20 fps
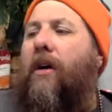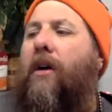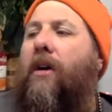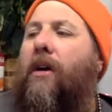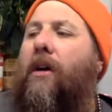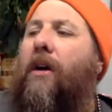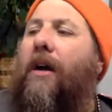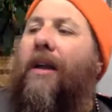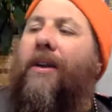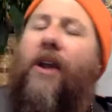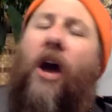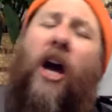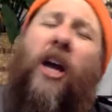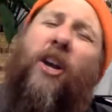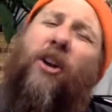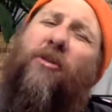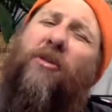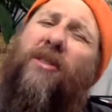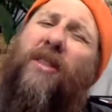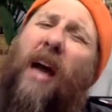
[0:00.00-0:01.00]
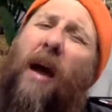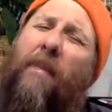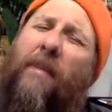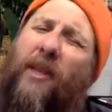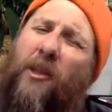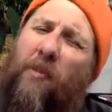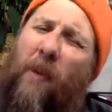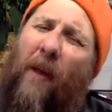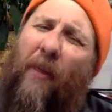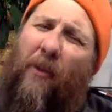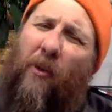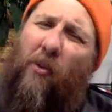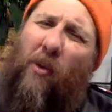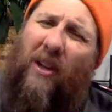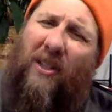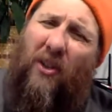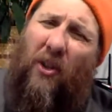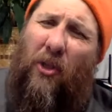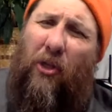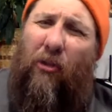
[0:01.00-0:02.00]
Now, I know the time they spent there
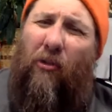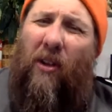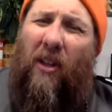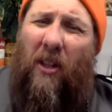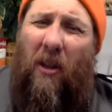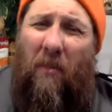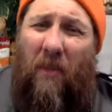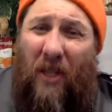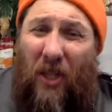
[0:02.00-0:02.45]
wasn't thrilling,